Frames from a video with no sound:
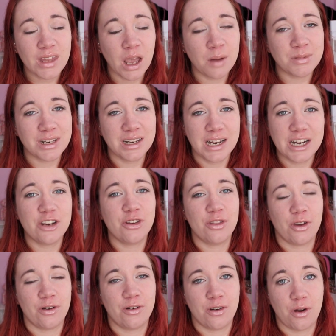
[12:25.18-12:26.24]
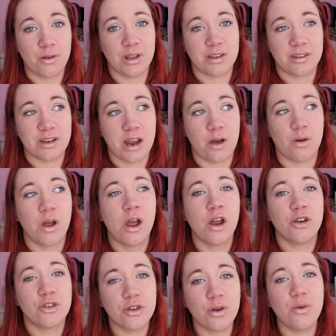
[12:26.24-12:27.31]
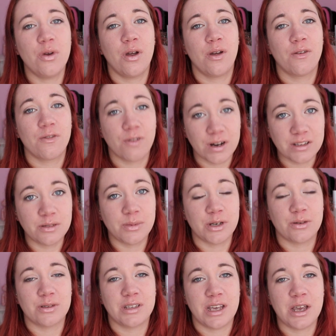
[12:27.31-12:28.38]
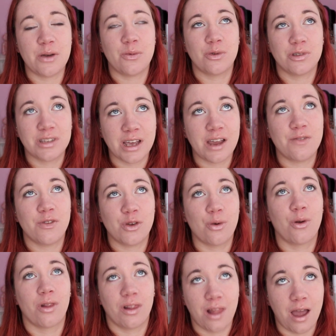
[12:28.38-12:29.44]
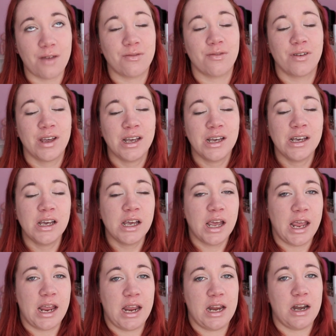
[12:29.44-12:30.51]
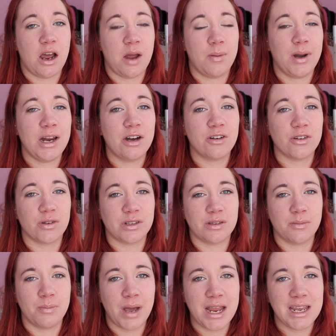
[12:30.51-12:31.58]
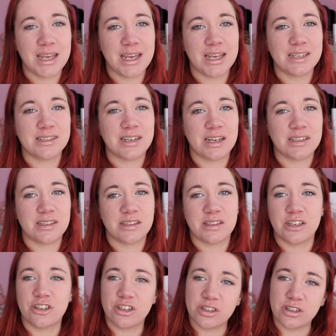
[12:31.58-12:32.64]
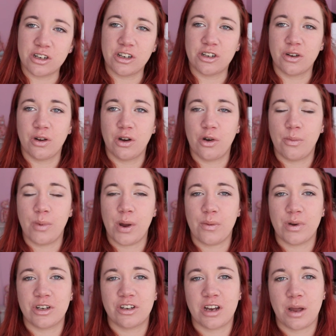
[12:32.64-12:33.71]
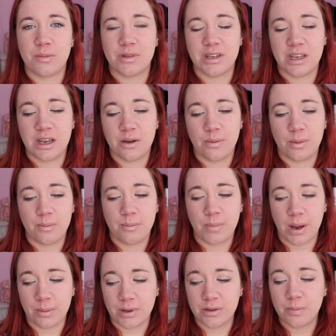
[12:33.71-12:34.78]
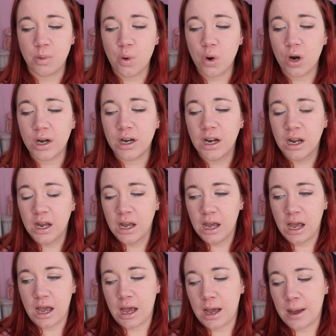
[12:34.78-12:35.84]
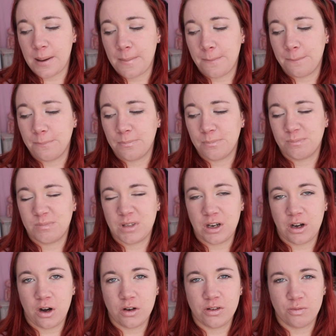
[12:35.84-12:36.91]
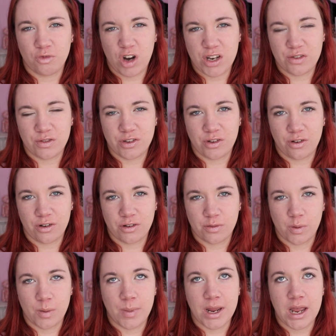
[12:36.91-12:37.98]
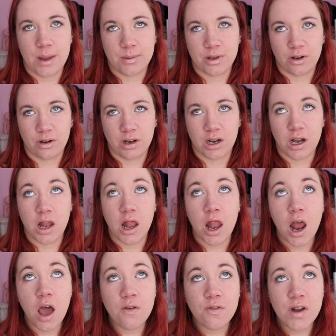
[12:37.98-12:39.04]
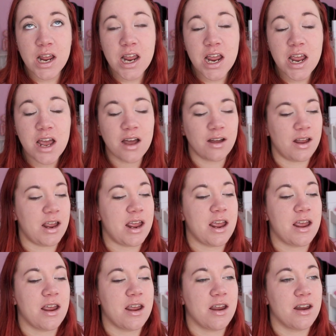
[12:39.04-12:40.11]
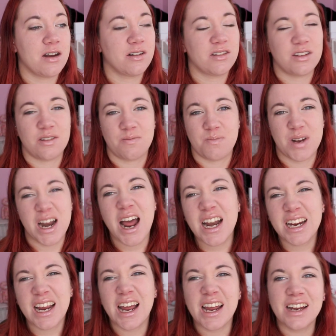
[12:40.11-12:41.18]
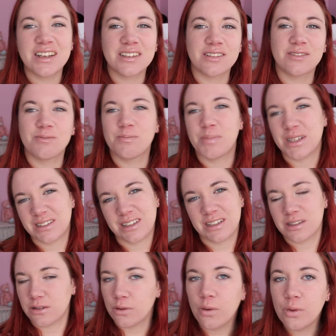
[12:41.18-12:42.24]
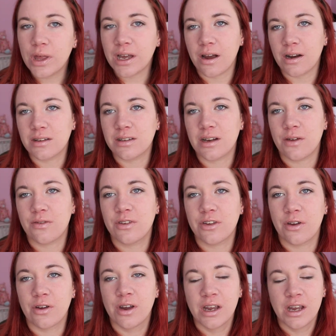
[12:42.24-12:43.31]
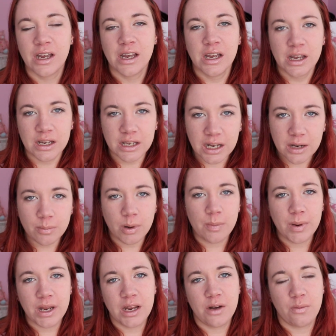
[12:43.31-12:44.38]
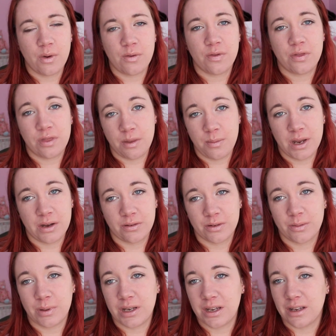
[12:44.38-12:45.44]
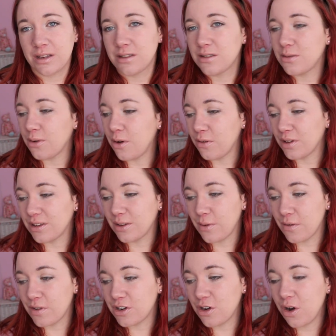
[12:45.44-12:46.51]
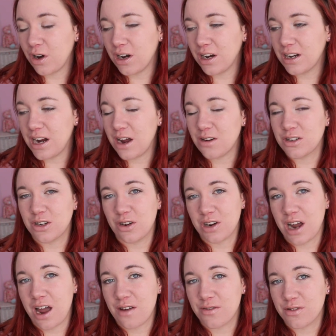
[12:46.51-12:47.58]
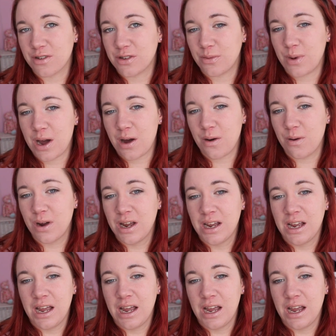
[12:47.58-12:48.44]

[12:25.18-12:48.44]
I'm letting you know this now. Do freezer meals, it will save your life. And I plan on doing some baking. Stacey said she's going to do a little bit when she comes here when baby's born. You know, some rice risottos would be absolutely lovely. And some banana cakes and biscuits and all that kind of stuff. So getting prepared with the meals, because obviously we have a toddler now to look after as well.